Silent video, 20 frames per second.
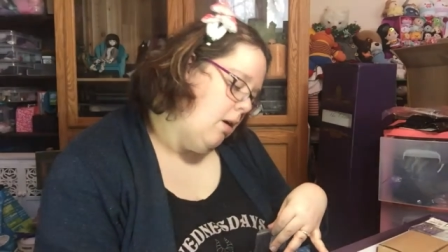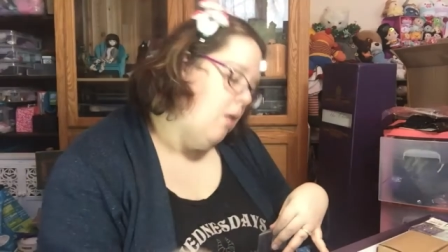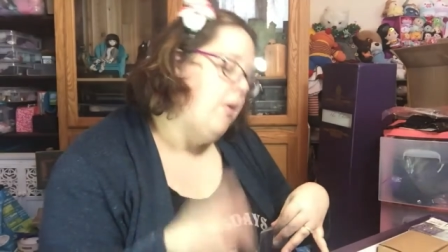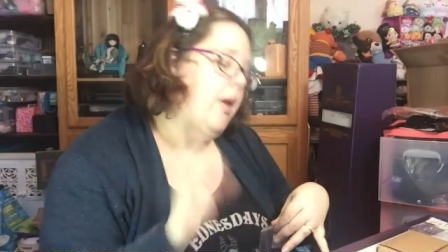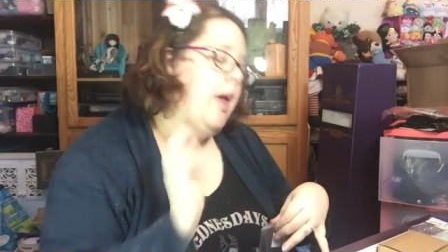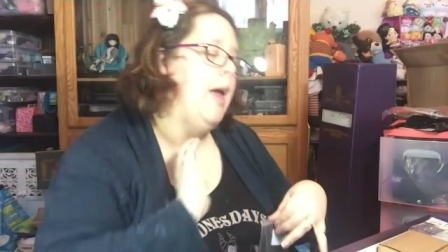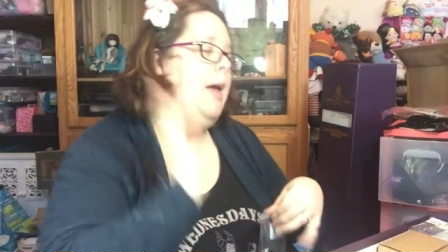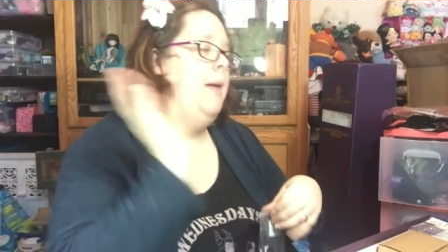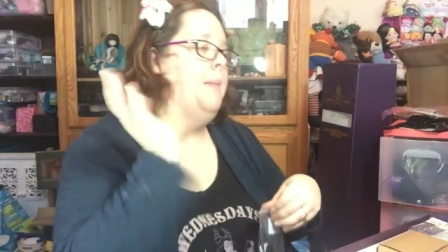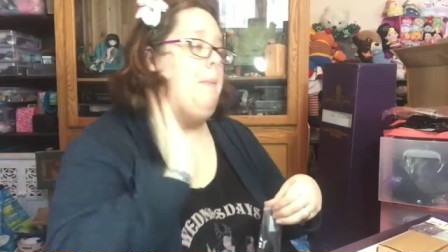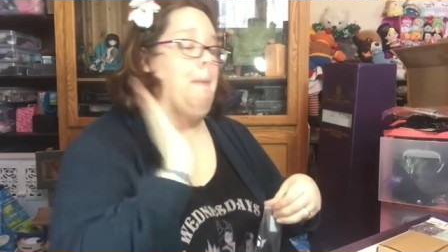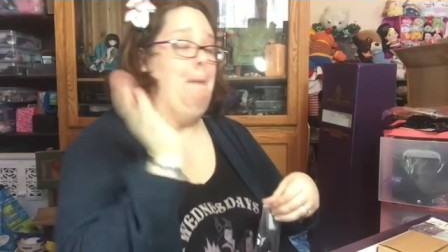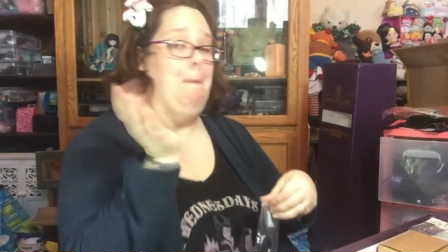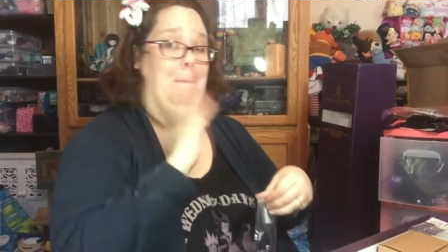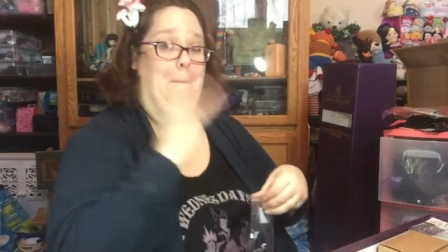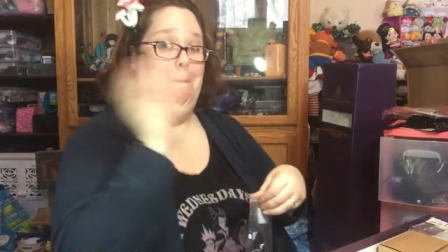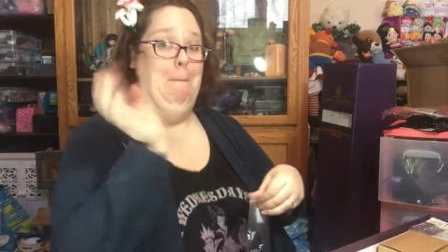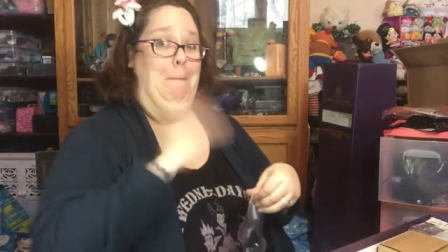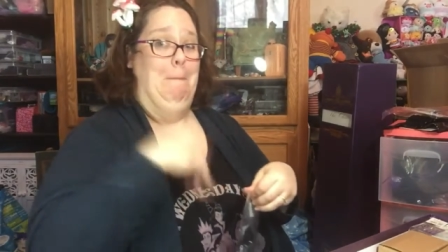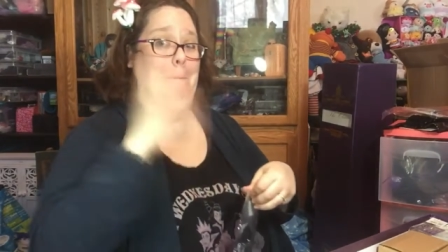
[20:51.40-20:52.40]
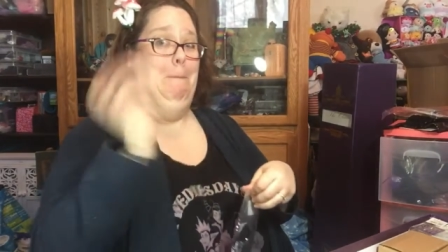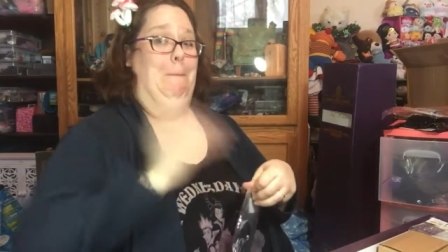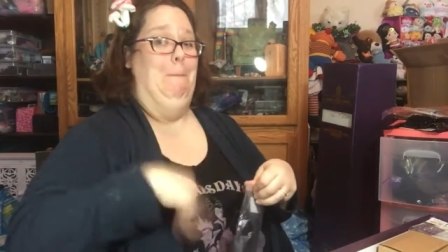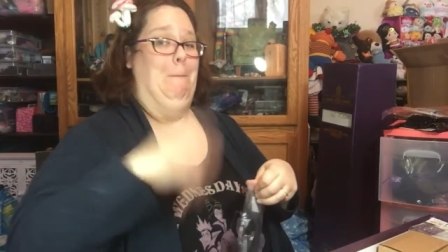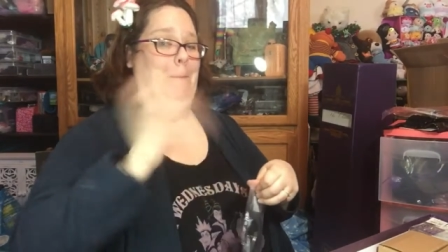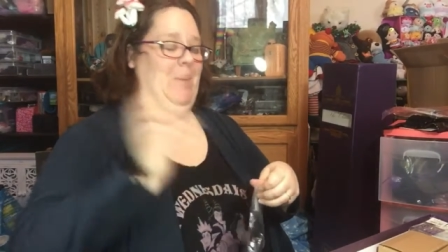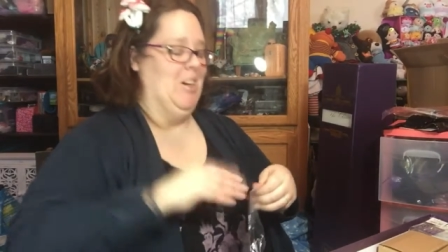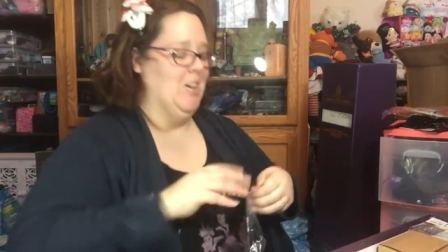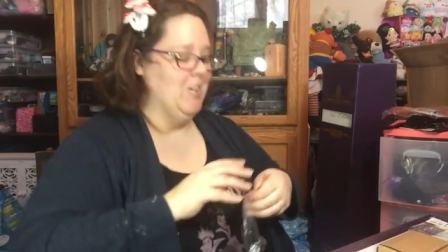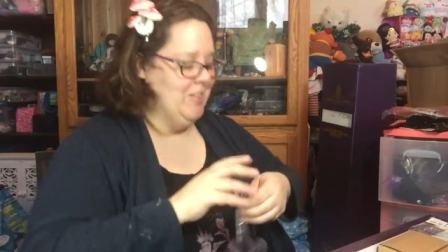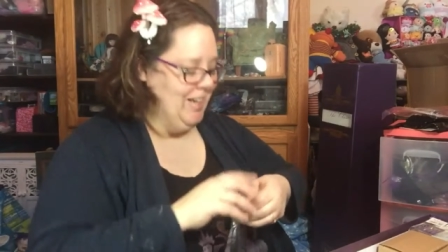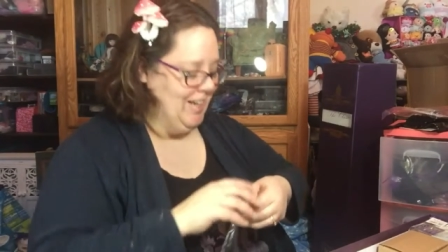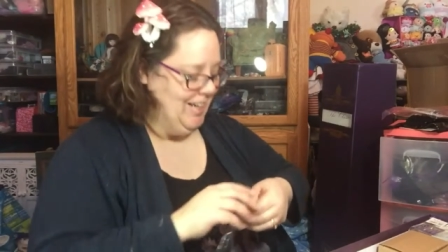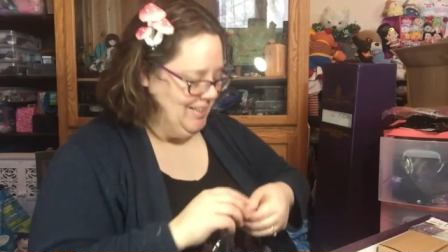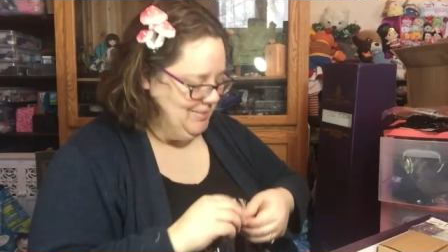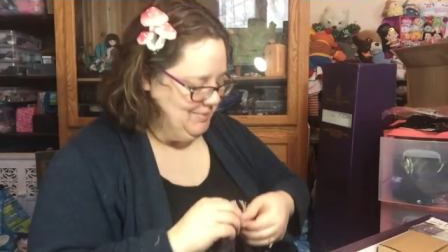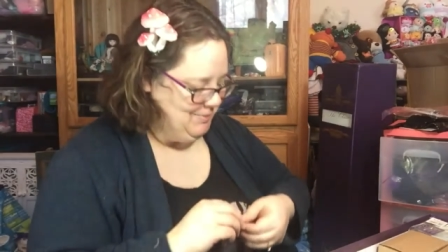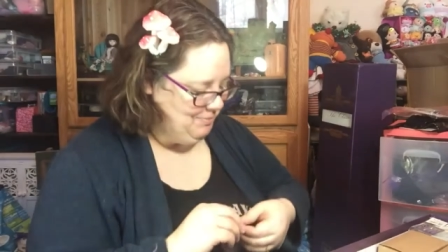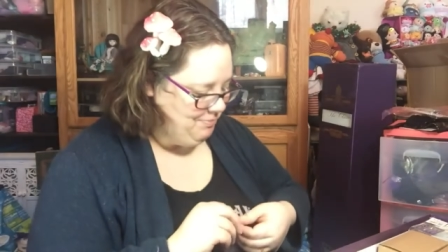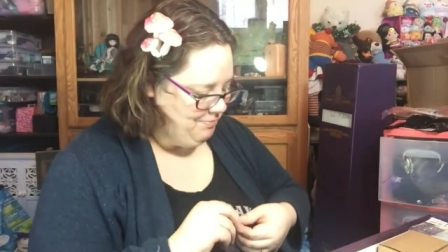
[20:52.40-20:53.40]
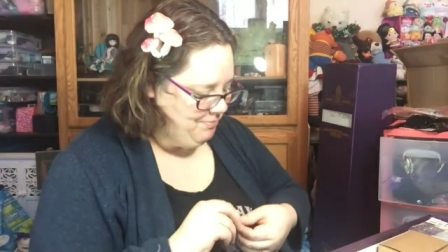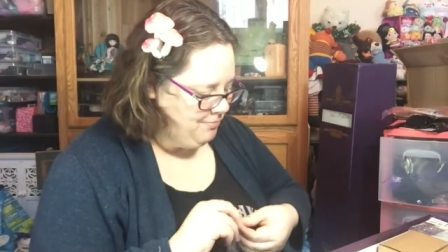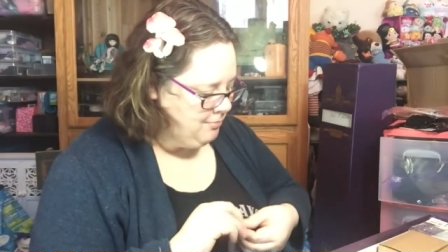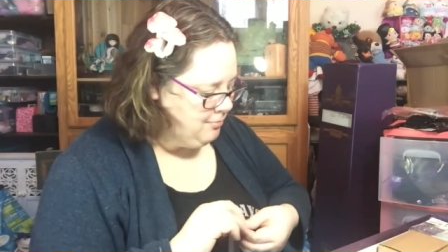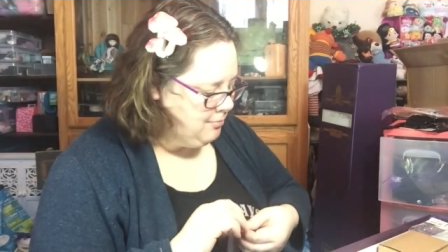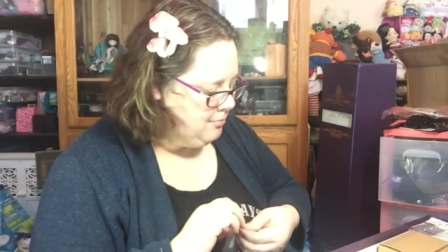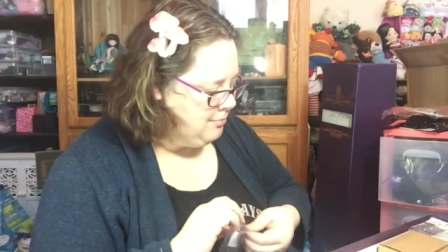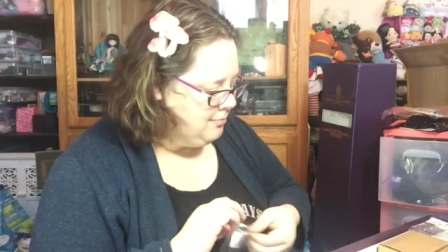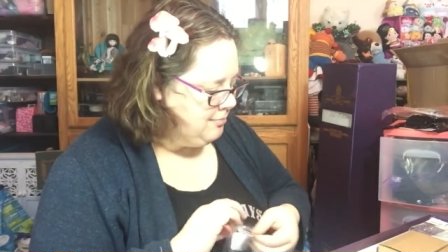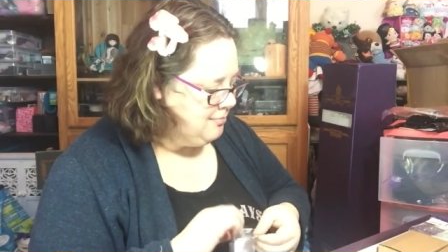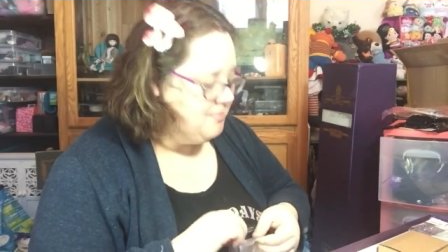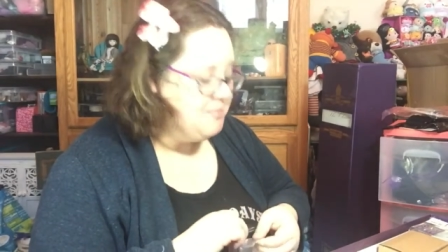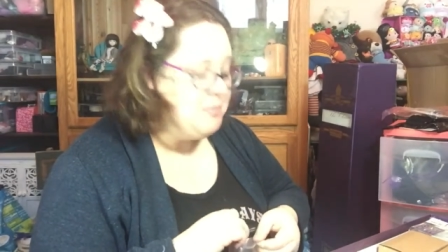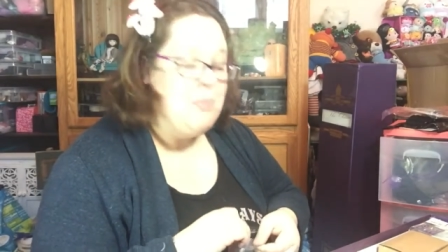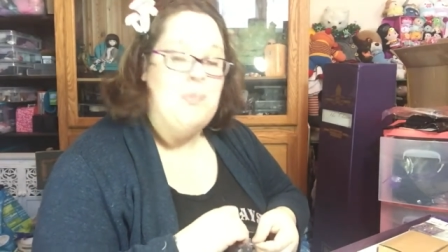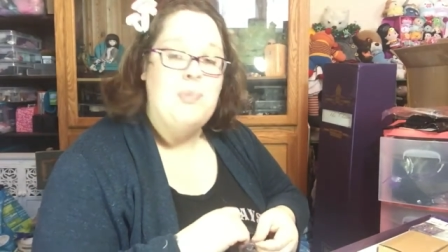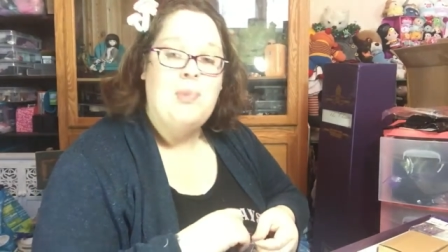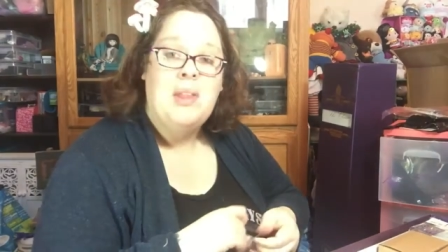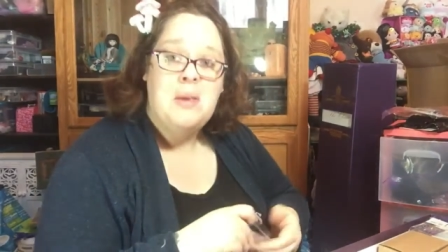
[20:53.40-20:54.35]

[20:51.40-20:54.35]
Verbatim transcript: Okay. Okay. Mm-mm.